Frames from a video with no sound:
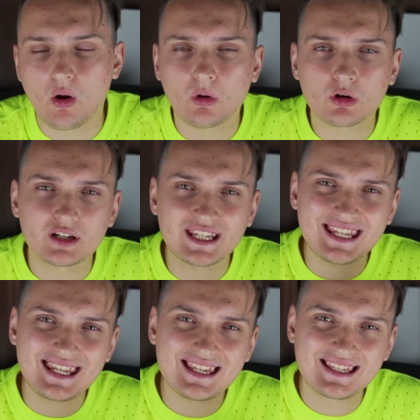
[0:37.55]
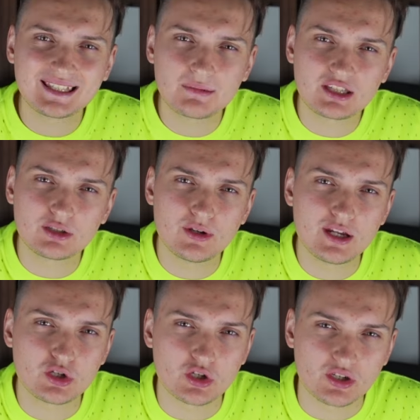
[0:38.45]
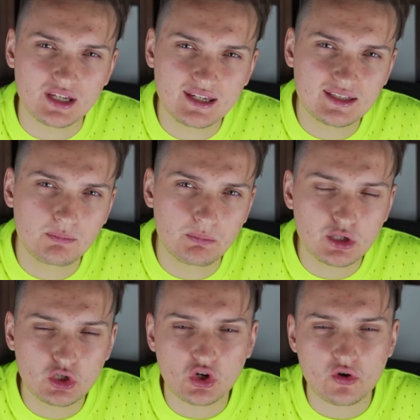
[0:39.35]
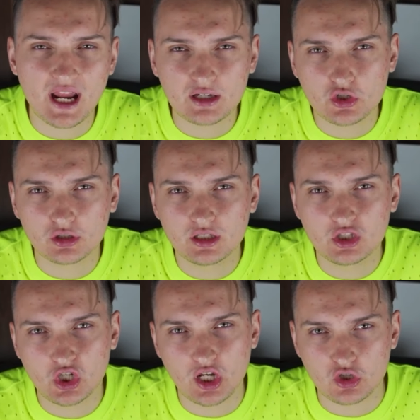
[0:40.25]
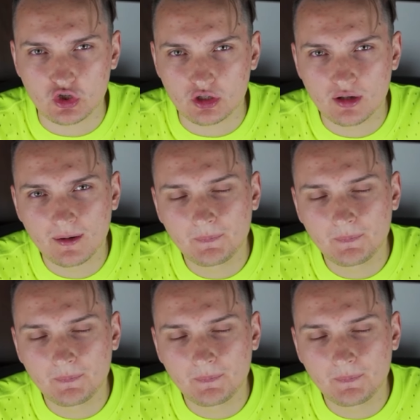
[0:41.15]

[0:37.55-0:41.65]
Or is the situation, is the picture actually changing?